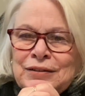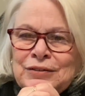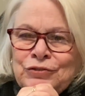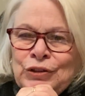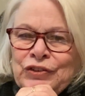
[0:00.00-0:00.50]

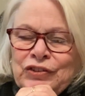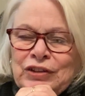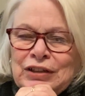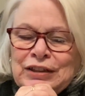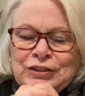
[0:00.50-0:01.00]
Ross
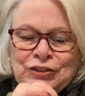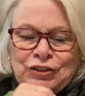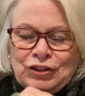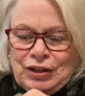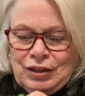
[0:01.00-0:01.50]
and I
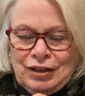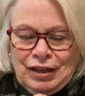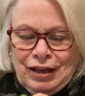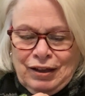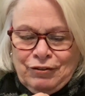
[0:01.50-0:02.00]

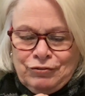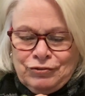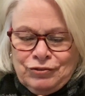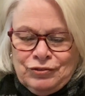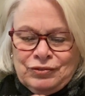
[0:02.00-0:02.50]
have
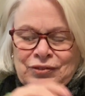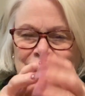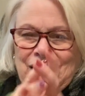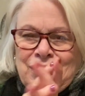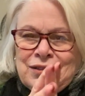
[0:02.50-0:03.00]

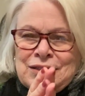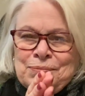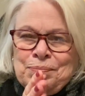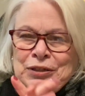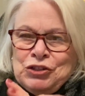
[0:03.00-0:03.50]

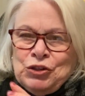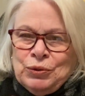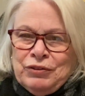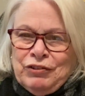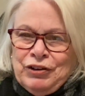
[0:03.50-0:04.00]
not been
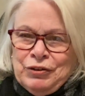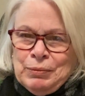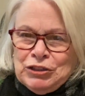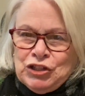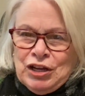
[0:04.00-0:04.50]
doing very
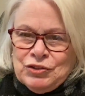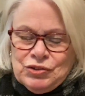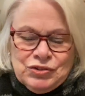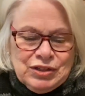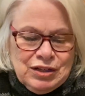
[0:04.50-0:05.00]
much
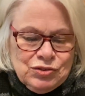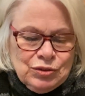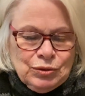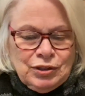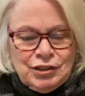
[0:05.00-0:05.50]
exercise
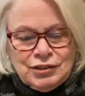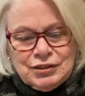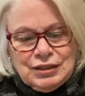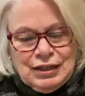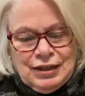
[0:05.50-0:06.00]
at
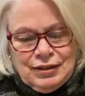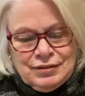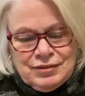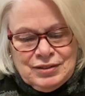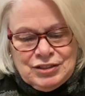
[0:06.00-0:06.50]
all,
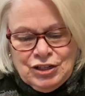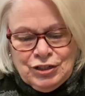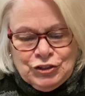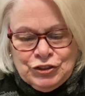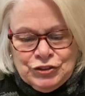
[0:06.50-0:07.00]
and the
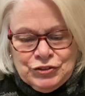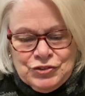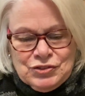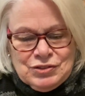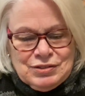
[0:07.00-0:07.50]

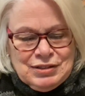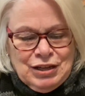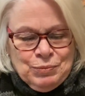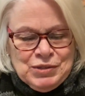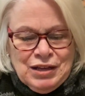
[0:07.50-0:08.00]
doctors
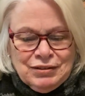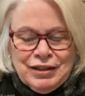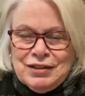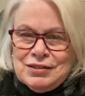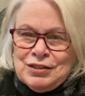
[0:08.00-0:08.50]
keep
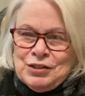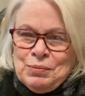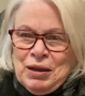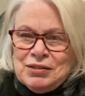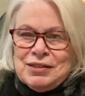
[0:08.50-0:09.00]
telling us it's the
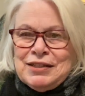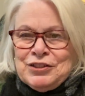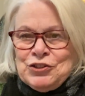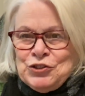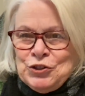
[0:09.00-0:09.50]
best
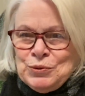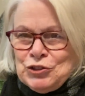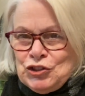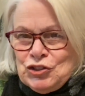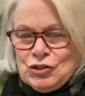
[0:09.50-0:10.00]
thing to do
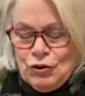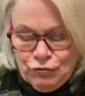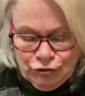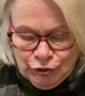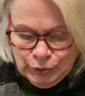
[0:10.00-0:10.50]
is just go
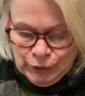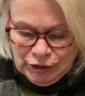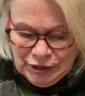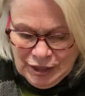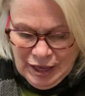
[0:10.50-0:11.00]
for a
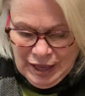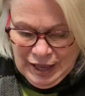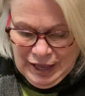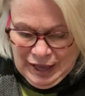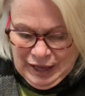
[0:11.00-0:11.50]
walk.
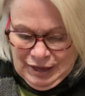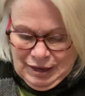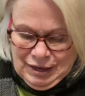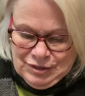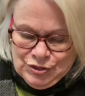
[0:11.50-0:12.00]

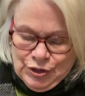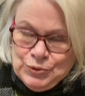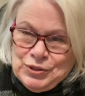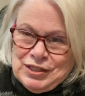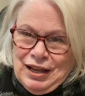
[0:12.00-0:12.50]
So
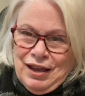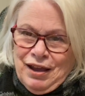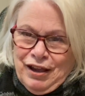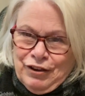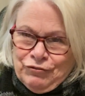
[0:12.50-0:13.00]
today
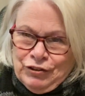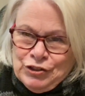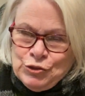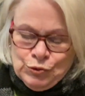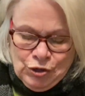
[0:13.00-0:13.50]
I
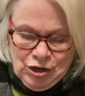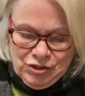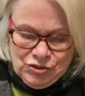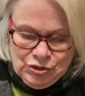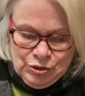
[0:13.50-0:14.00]
convinced
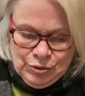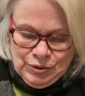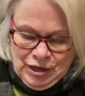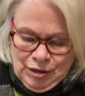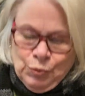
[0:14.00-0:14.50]
Ross to
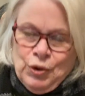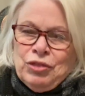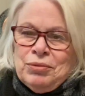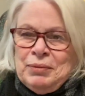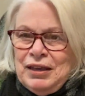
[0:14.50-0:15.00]
come
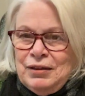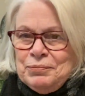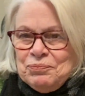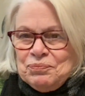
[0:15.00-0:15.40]
with me.